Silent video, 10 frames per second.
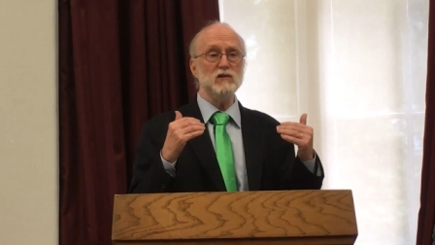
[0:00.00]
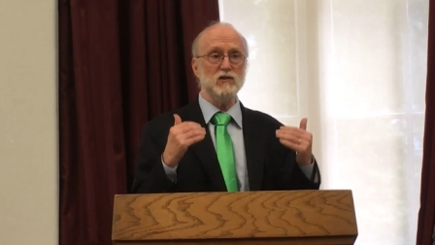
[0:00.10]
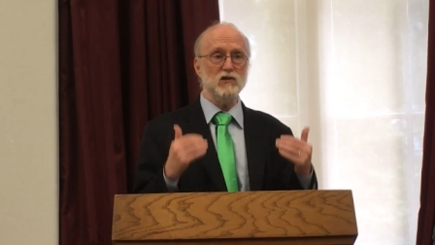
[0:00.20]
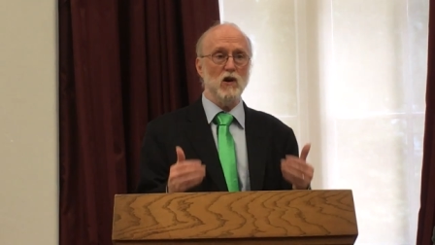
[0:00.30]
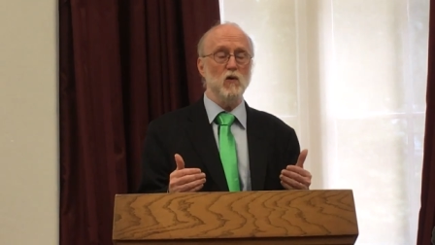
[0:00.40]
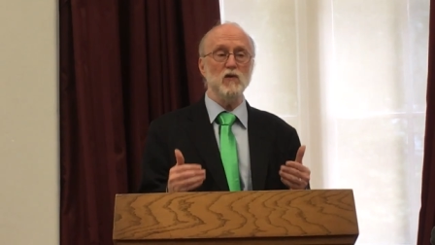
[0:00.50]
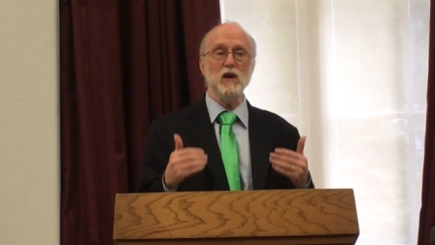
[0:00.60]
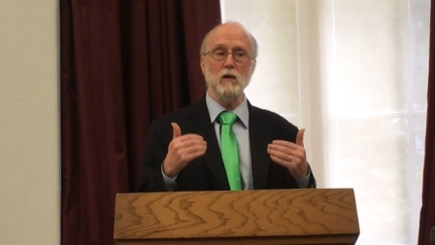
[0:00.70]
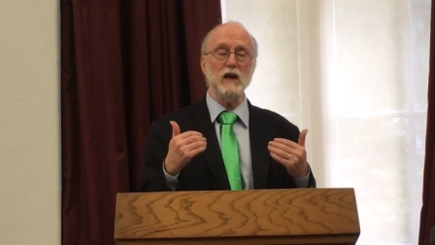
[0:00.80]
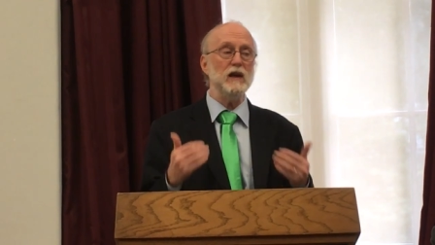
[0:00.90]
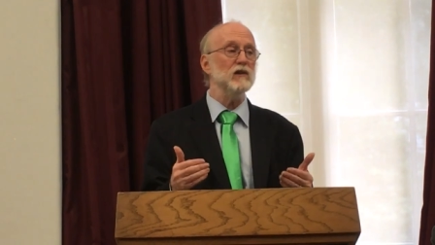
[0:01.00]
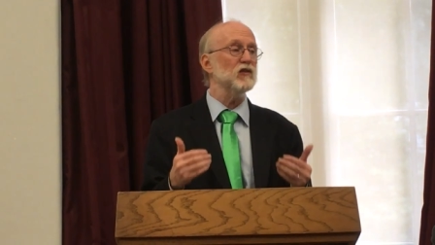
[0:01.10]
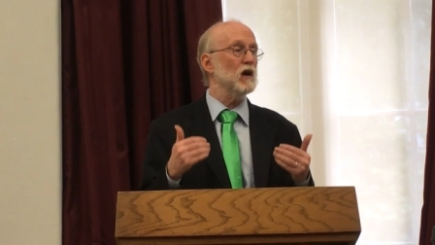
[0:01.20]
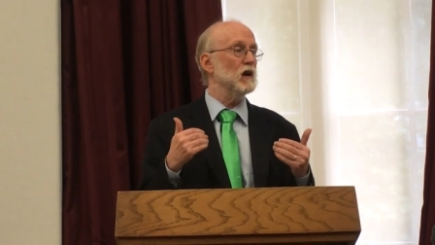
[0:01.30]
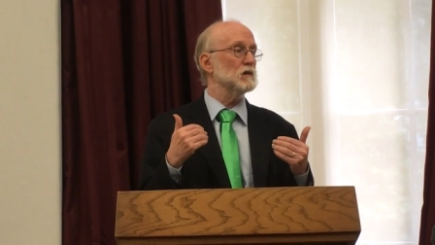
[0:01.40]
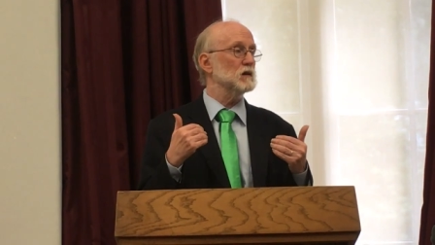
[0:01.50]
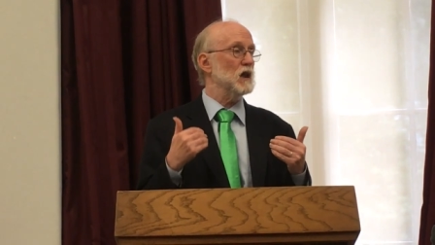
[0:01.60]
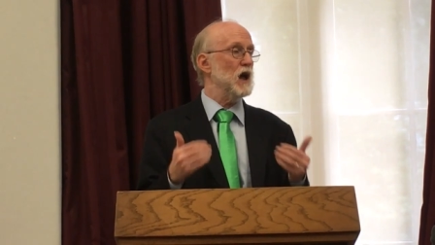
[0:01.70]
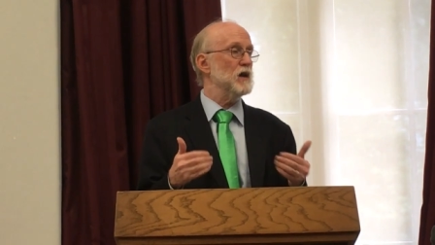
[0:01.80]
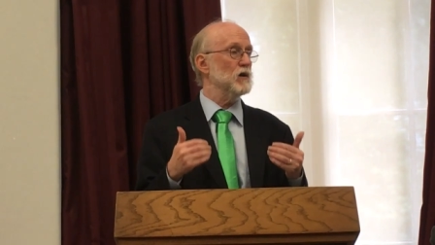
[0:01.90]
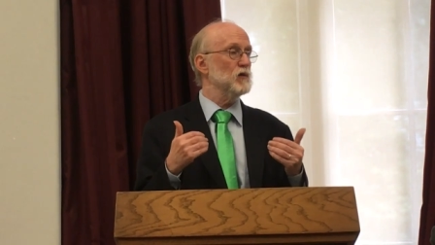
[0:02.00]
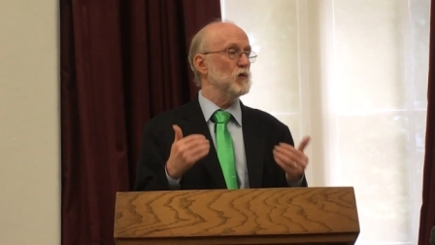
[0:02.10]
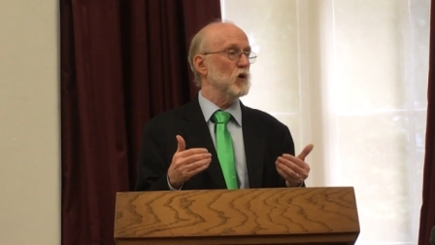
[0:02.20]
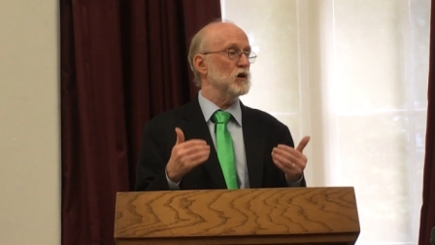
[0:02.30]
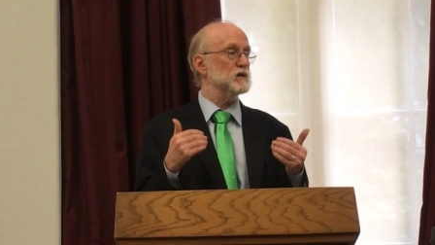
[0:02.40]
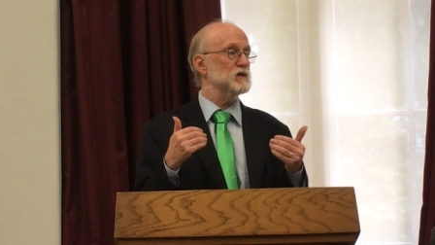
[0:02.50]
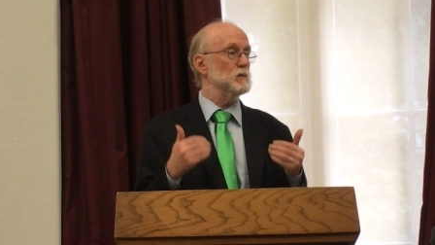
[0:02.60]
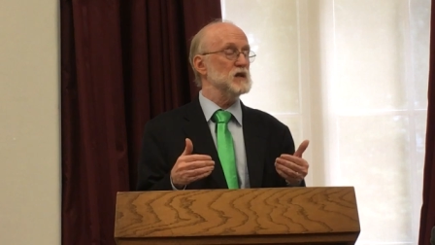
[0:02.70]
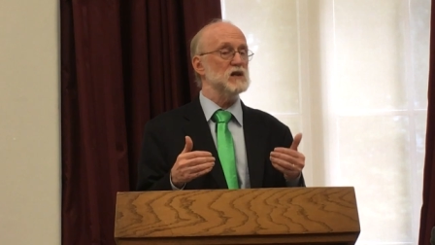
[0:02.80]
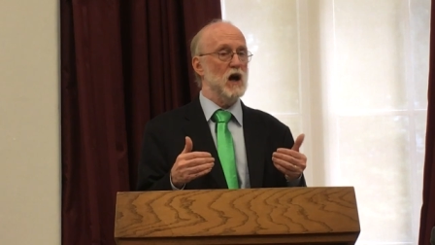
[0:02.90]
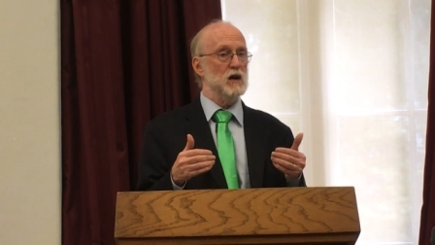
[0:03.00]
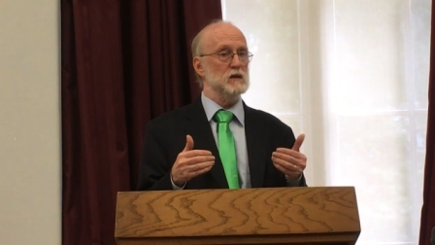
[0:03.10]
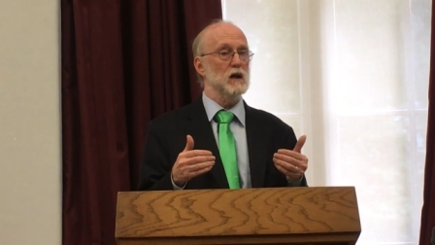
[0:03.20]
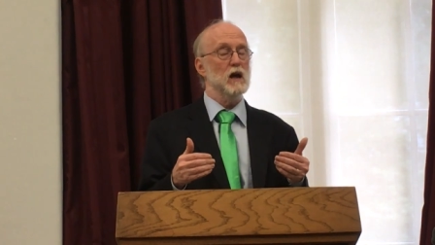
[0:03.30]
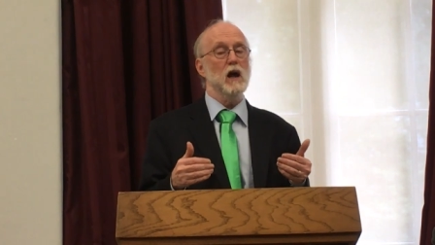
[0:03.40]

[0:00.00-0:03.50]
So there is a lot of work to be done.